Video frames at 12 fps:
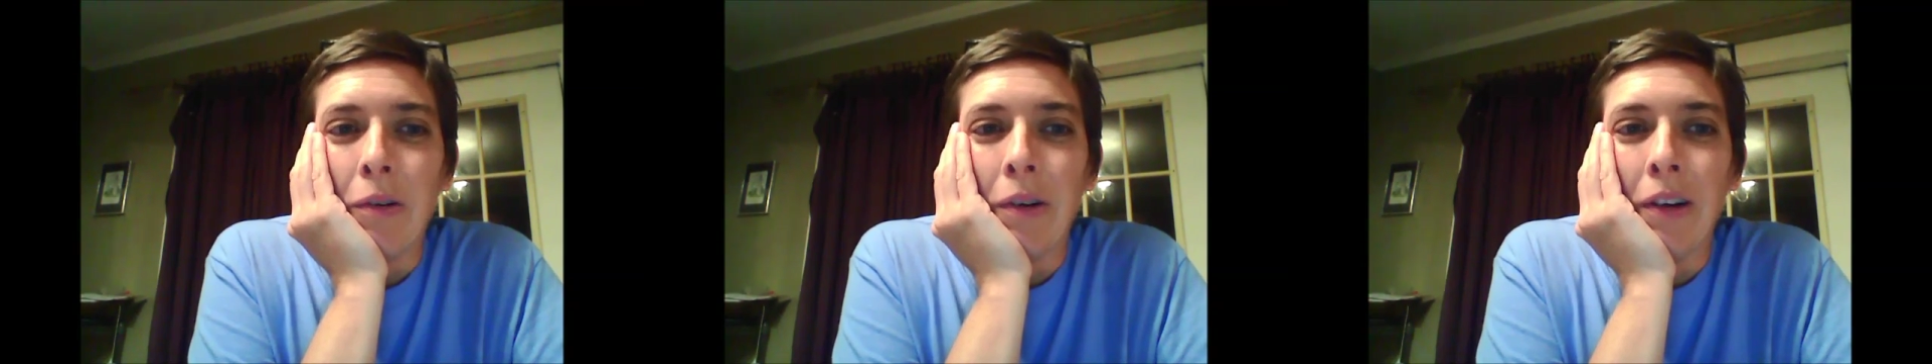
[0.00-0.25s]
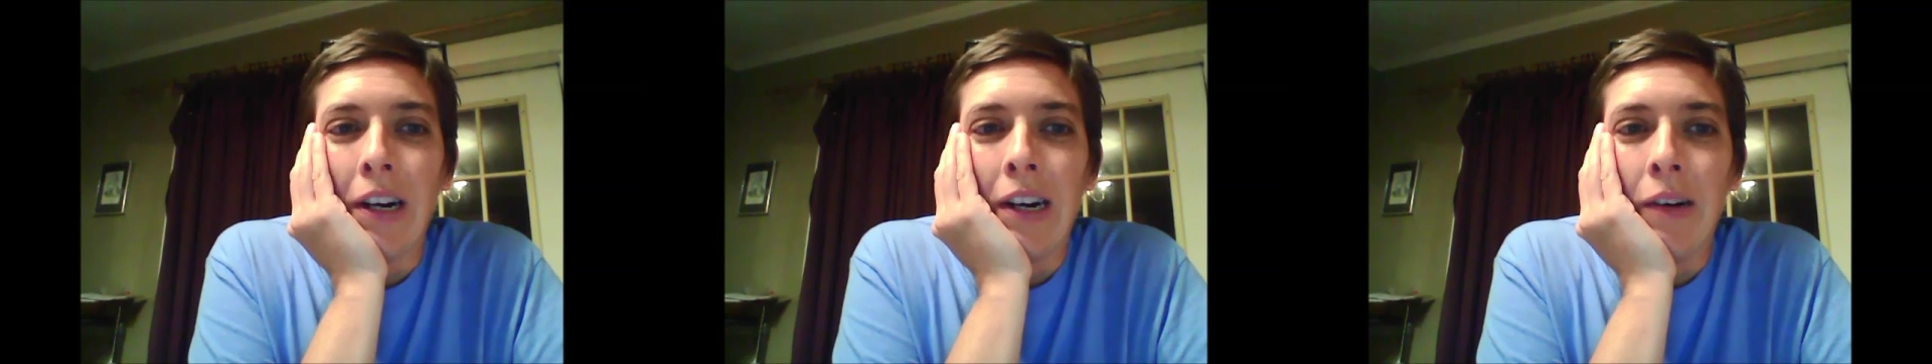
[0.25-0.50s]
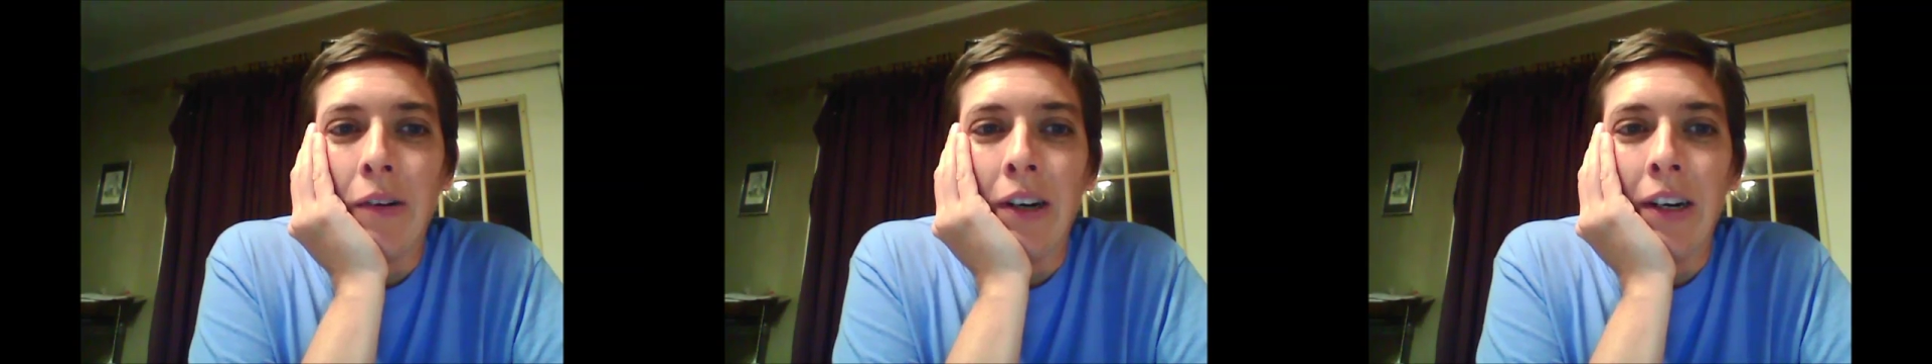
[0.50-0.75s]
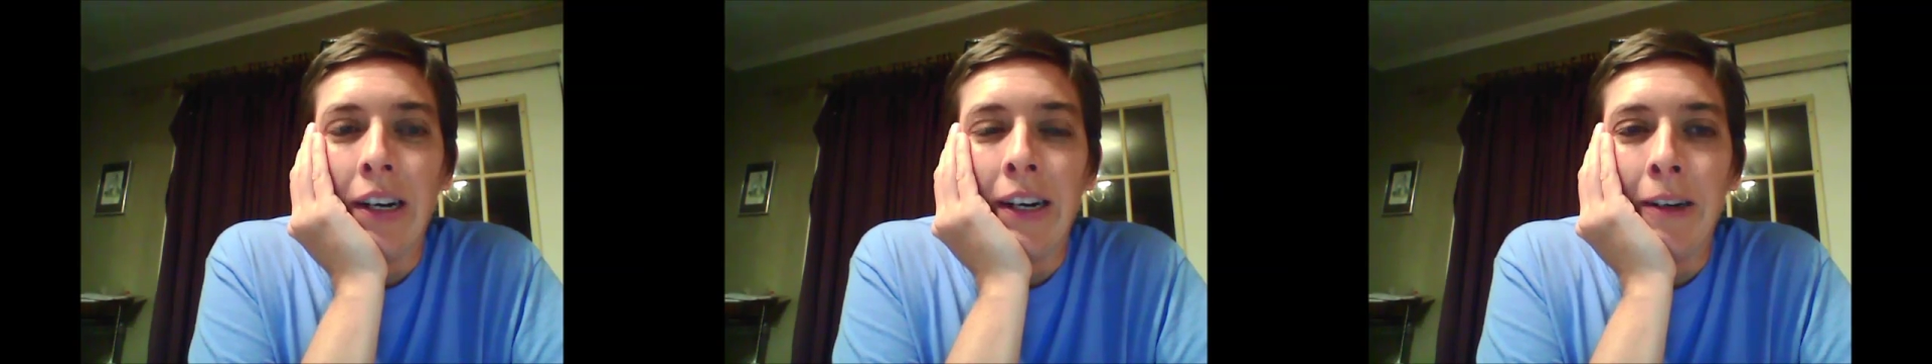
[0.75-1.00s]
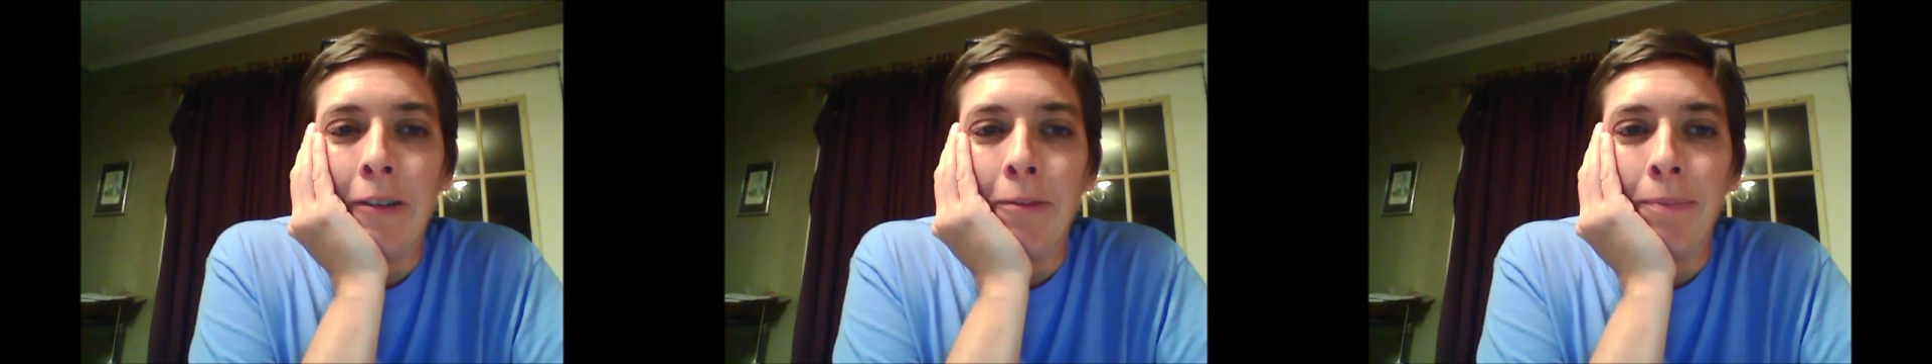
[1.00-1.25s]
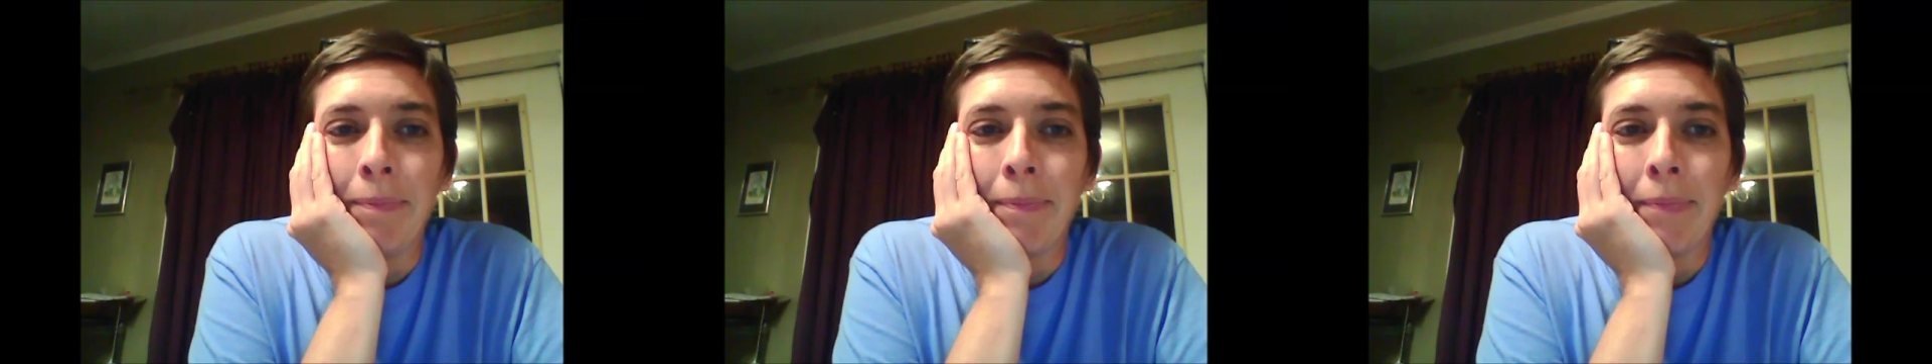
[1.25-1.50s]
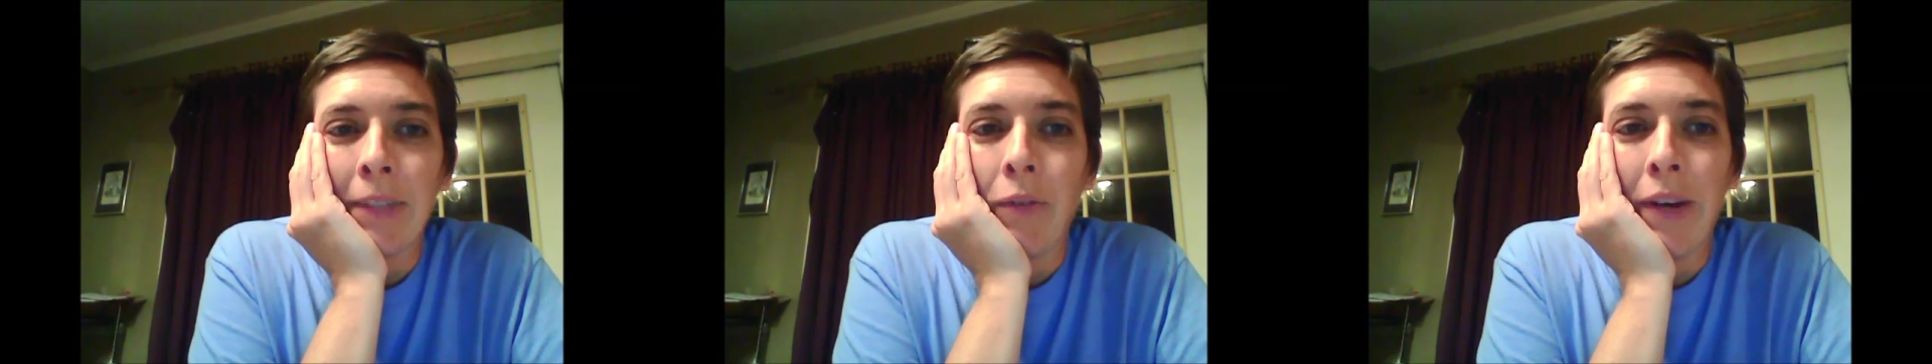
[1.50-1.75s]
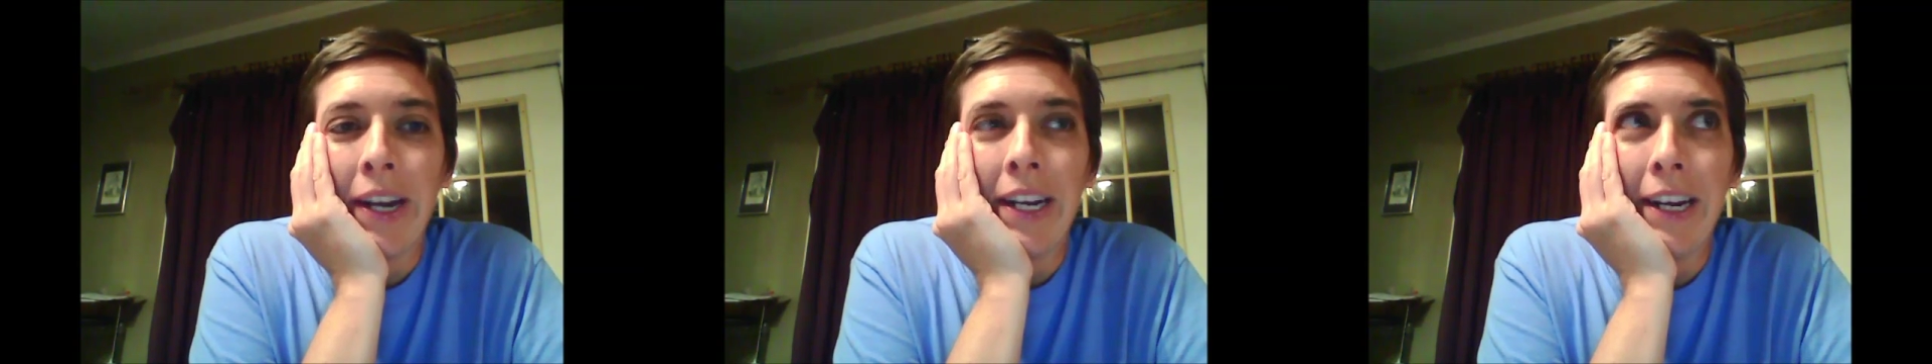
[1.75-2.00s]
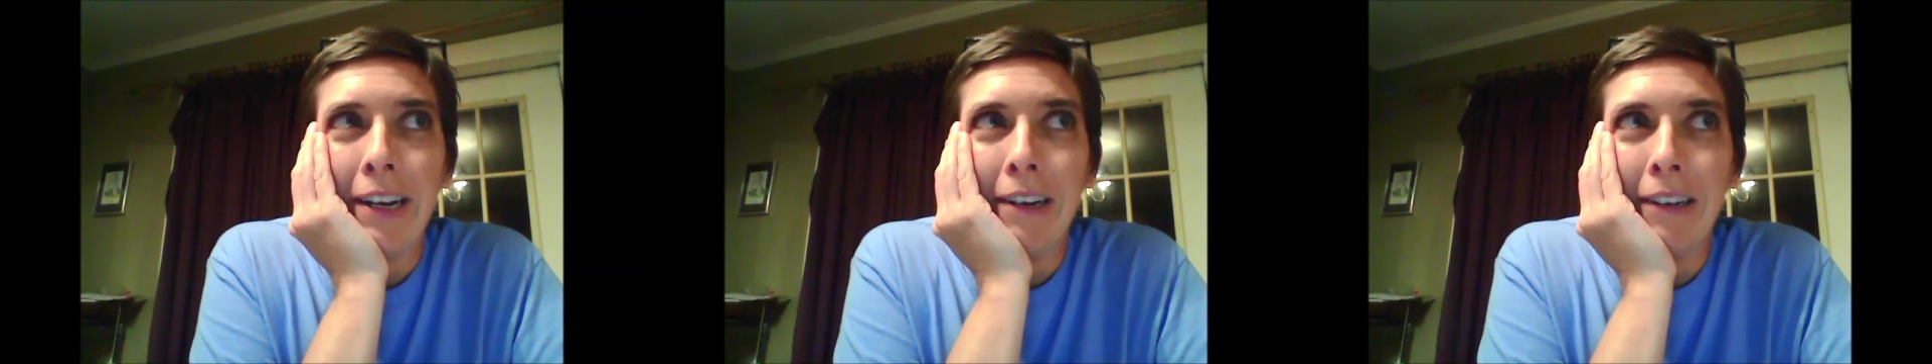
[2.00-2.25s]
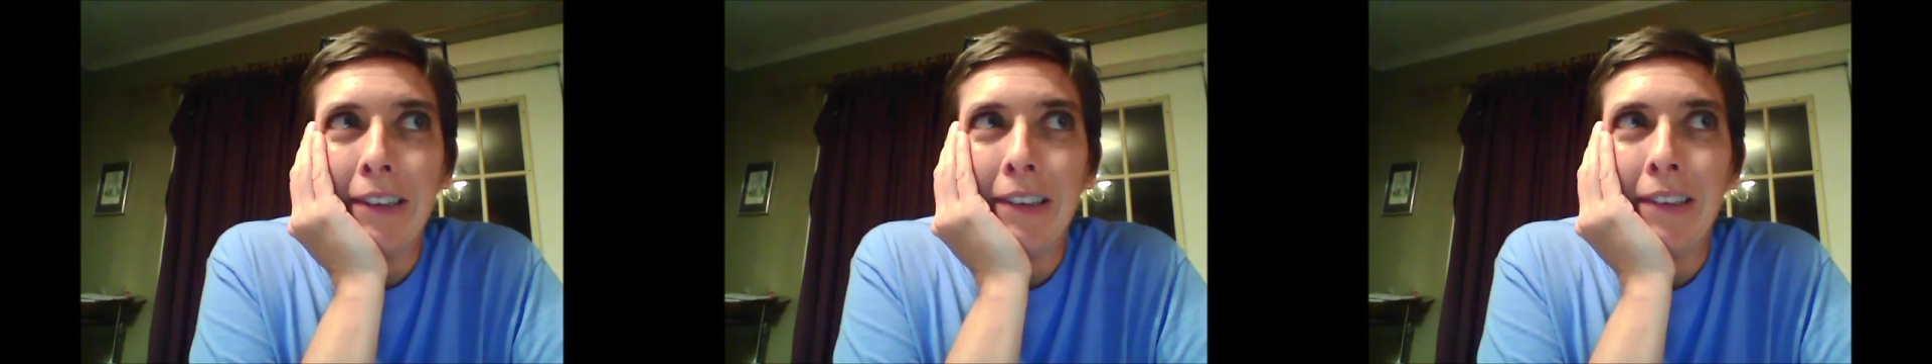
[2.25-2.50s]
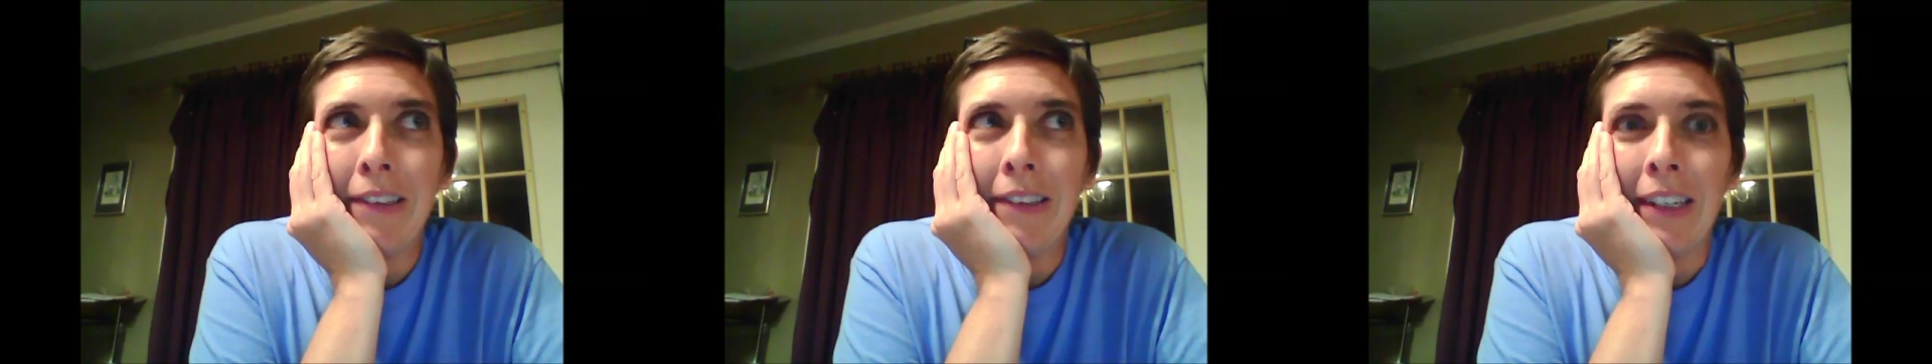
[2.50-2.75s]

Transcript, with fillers: or our um, radiators